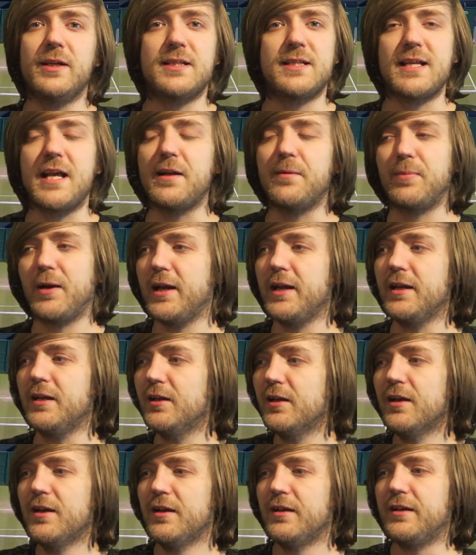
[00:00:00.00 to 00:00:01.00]
celebrate
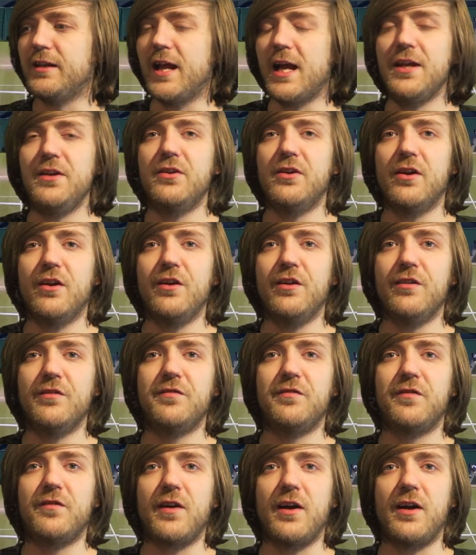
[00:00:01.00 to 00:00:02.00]
the end
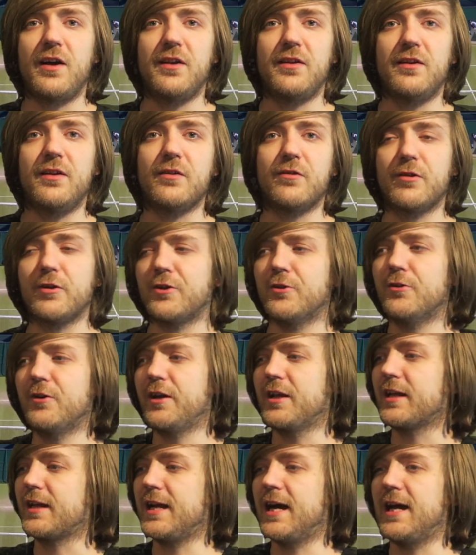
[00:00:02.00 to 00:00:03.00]
of uh, the
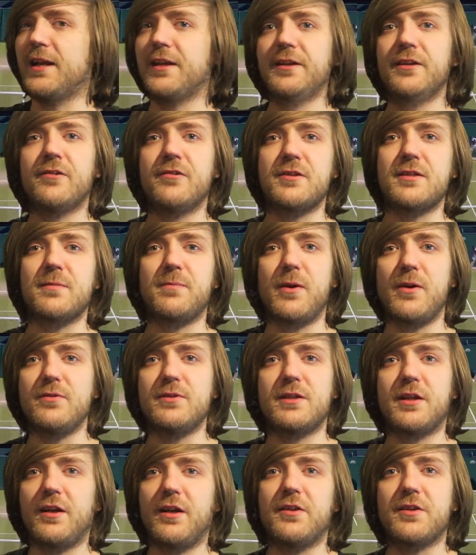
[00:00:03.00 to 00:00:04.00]
Gregorian calendar as
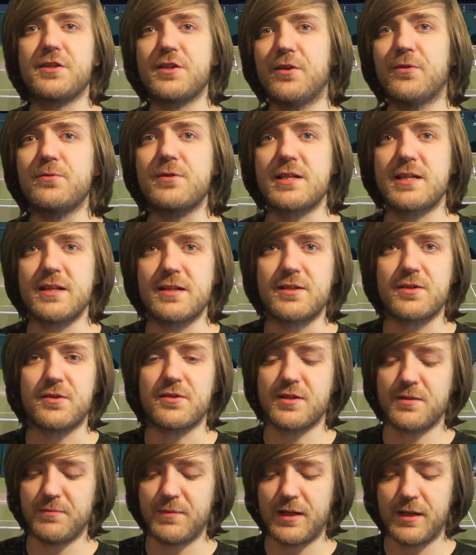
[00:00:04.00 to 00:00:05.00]
opposed to like the solstice or
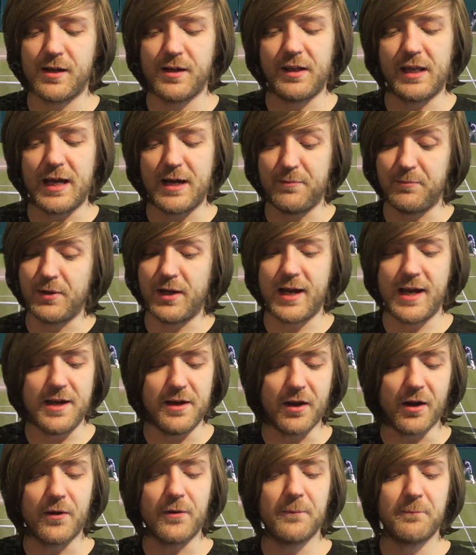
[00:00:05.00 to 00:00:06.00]
something like that, but hey
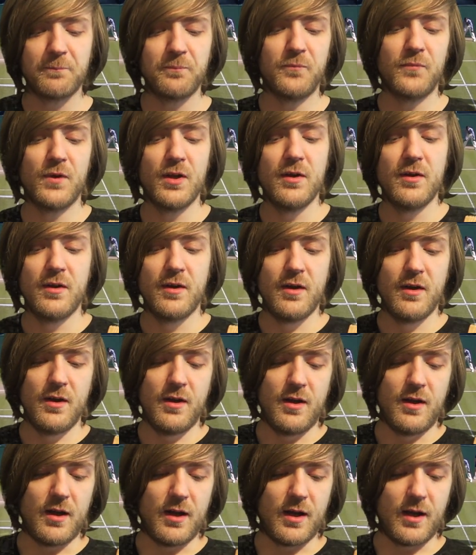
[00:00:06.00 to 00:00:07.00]
ho.
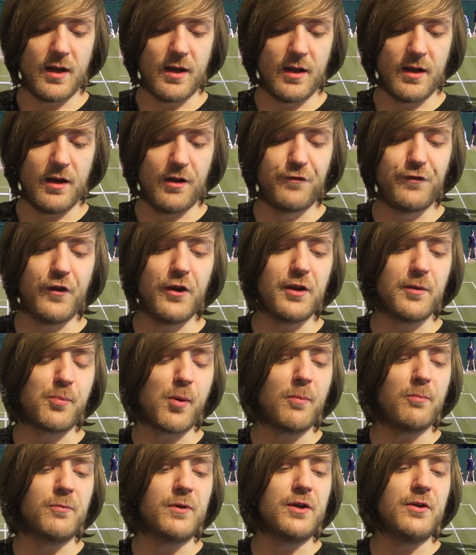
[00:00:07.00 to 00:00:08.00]
Uh, a further
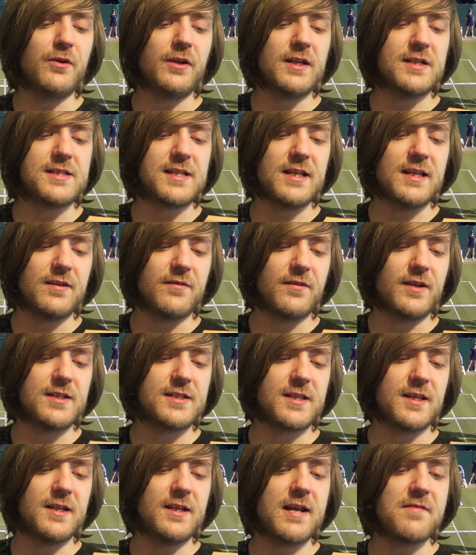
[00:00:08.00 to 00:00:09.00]
problem on New Year's Eve is
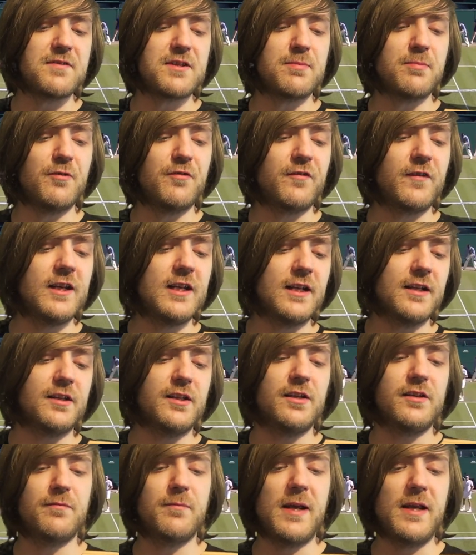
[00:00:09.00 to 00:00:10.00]
the inevitable feeling
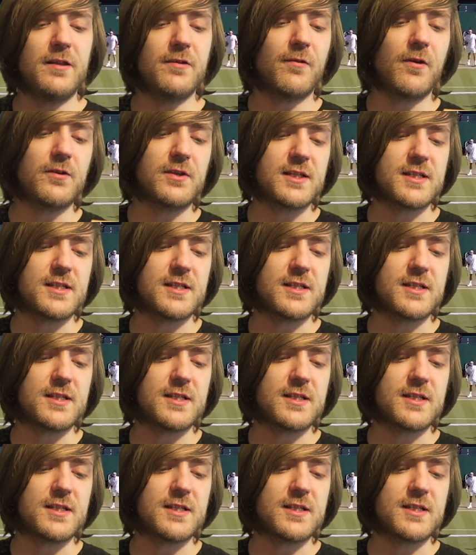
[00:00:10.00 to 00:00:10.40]
that you've made the wrong